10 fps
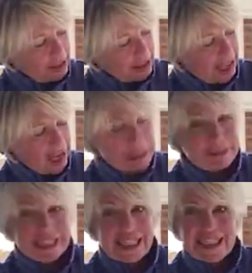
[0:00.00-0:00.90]
Time
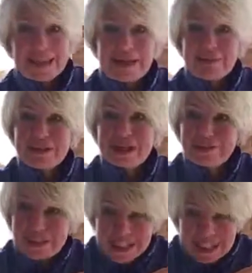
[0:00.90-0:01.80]
to get up. They
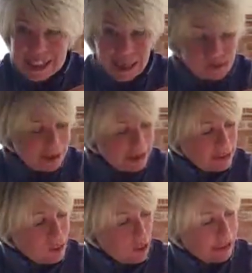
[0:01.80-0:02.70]
were getting up in the
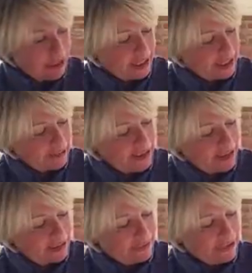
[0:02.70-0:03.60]
morning, getting
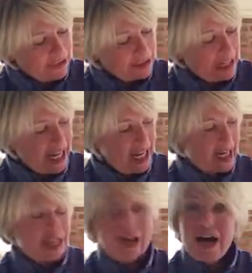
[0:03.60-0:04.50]
ready for their
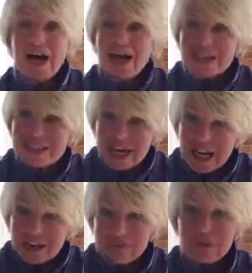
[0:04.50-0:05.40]
day. And
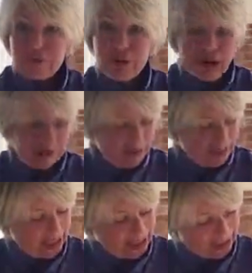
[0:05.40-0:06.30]
time for
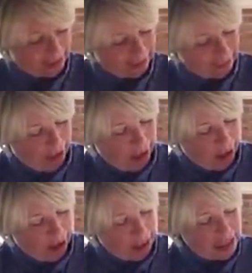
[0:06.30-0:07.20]
breakfast,
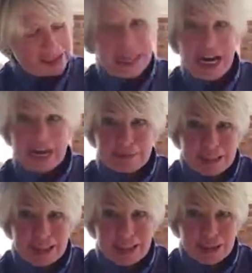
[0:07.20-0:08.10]
time
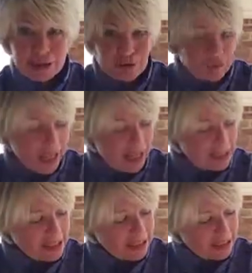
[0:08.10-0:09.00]
to get
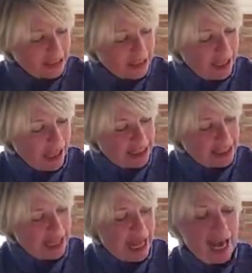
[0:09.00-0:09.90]
dressed, and
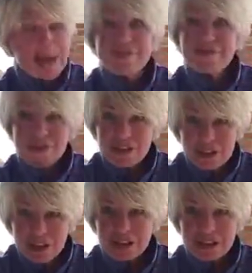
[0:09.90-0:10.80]
time for
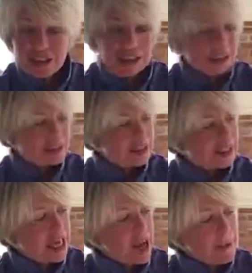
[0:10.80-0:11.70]
lunch.
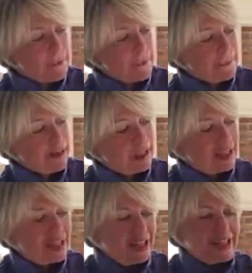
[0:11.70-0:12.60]
Yum.
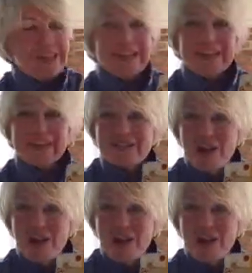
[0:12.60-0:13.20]
Then there's